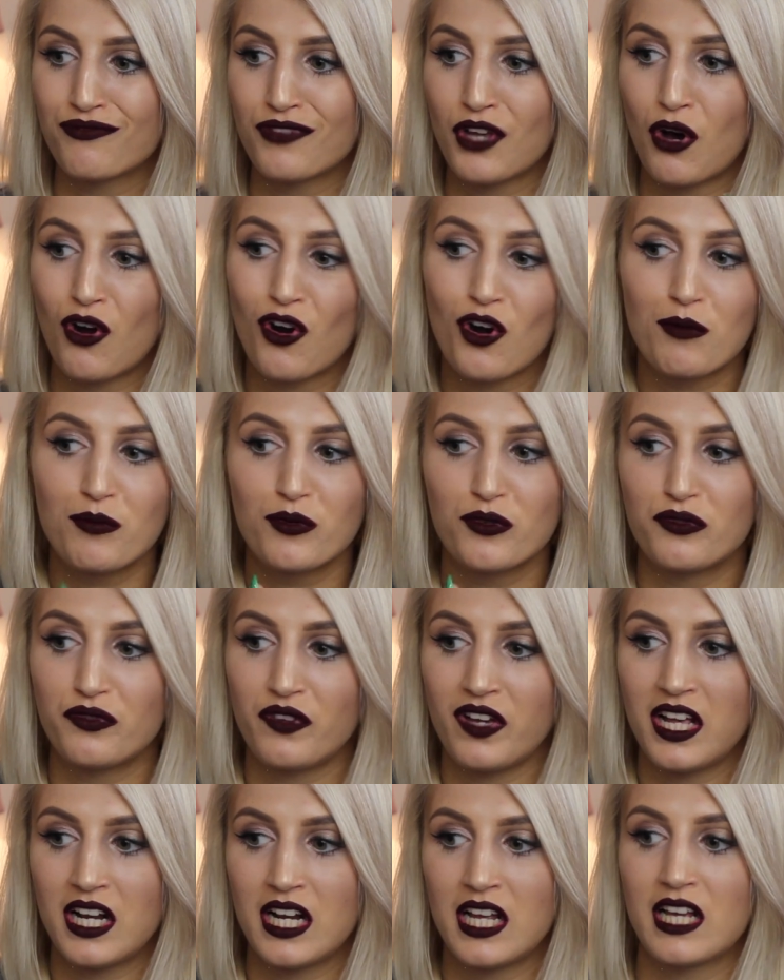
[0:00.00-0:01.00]
horrible
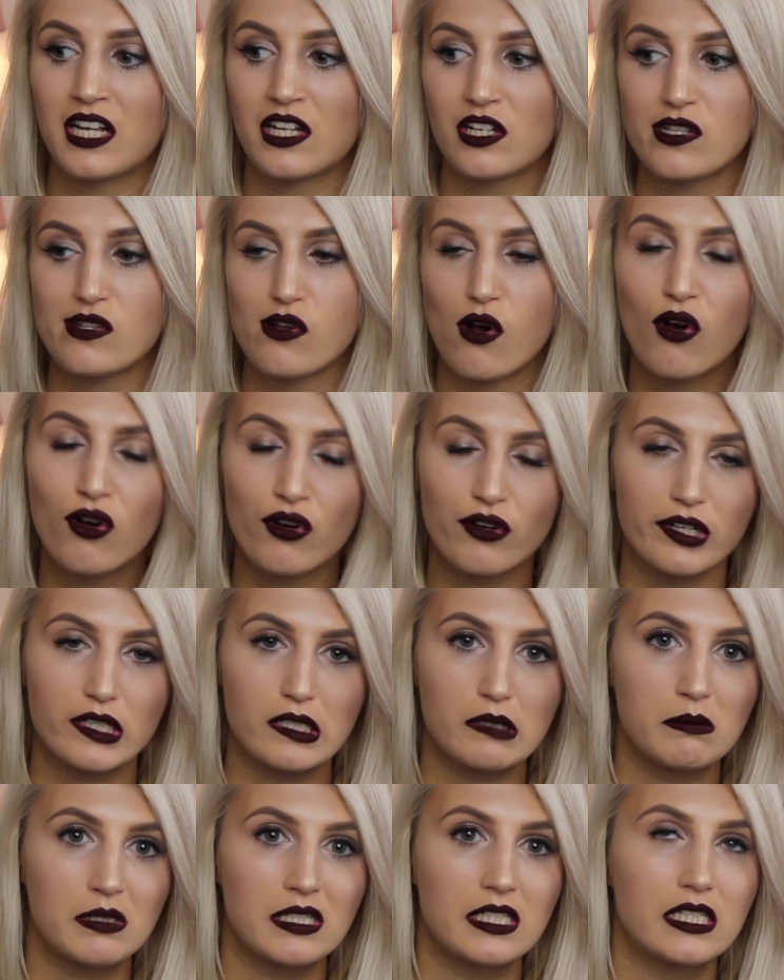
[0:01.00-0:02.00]
feelings on
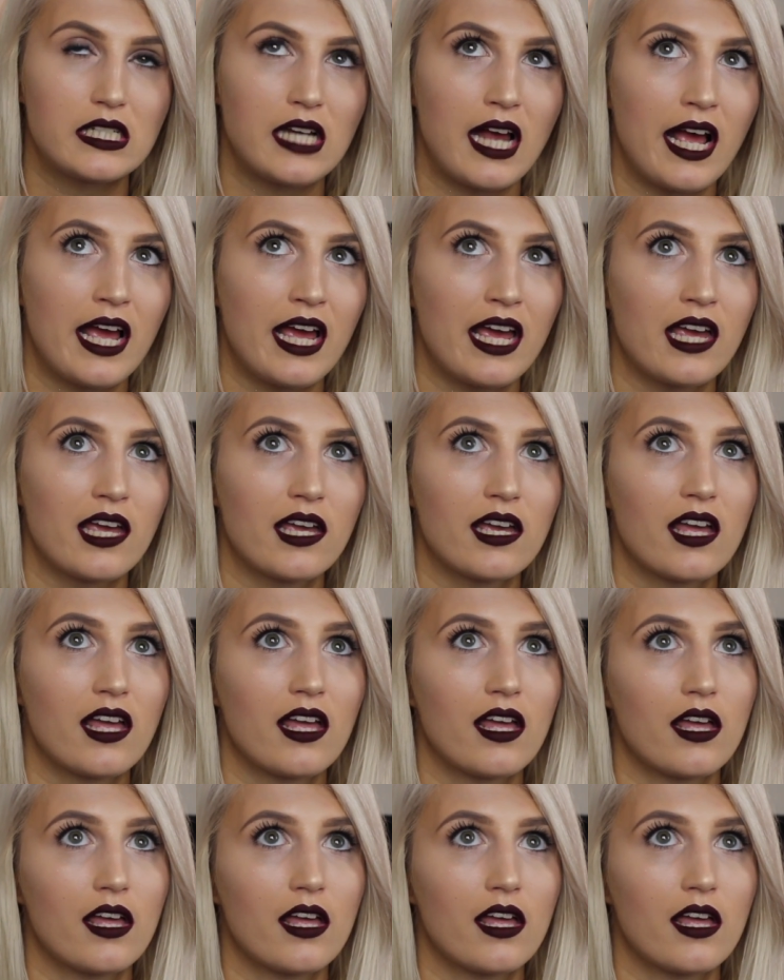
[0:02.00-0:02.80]
Christmas Day,